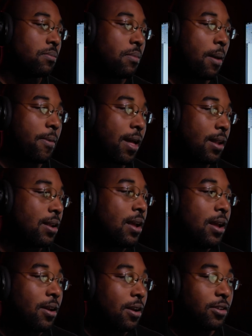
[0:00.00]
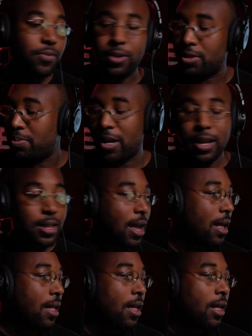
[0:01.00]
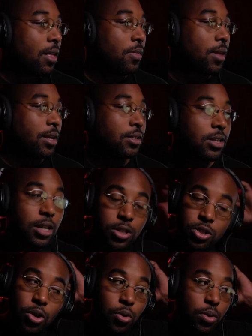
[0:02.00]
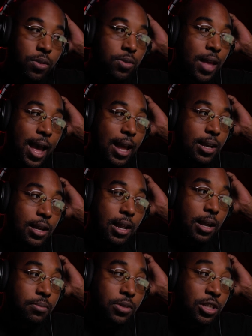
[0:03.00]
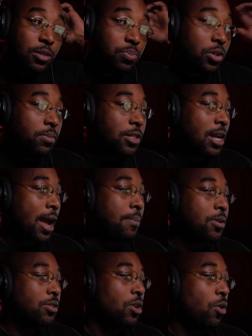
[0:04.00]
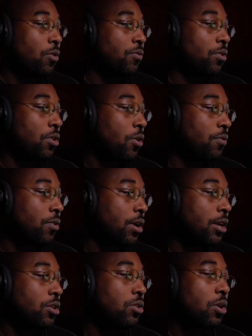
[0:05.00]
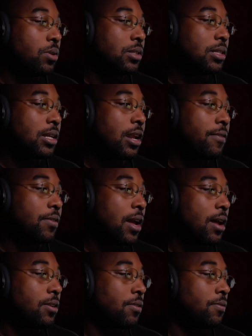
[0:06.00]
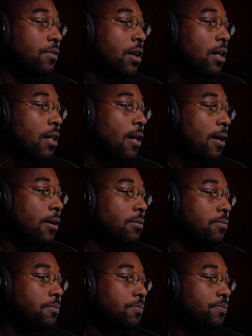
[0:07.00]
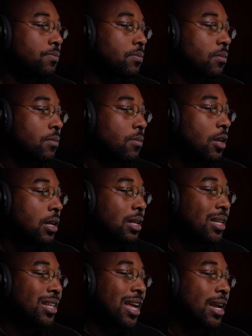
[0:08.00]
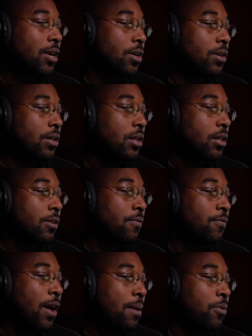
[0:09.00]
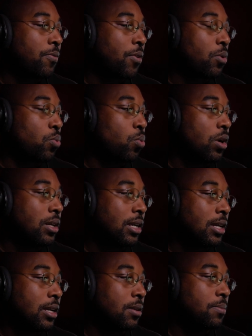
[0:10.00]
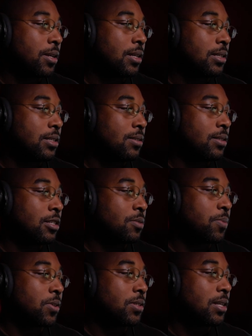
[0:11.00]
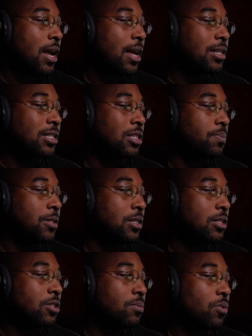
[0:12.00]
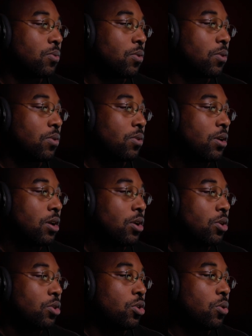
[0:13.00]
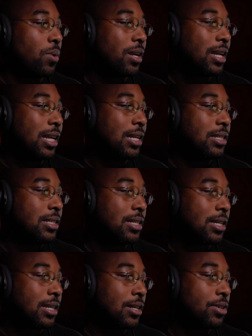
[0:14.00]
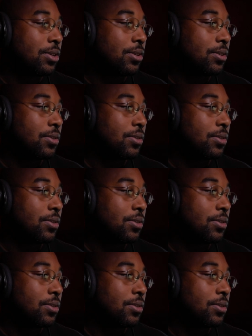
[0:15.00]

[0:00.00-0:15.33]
My bad, as far as playing that and things. So that um, just pretty much happens over and over. And you notice that I've kind of um, layered vibraphone one in because this person had a suspended cymbal roll going into here,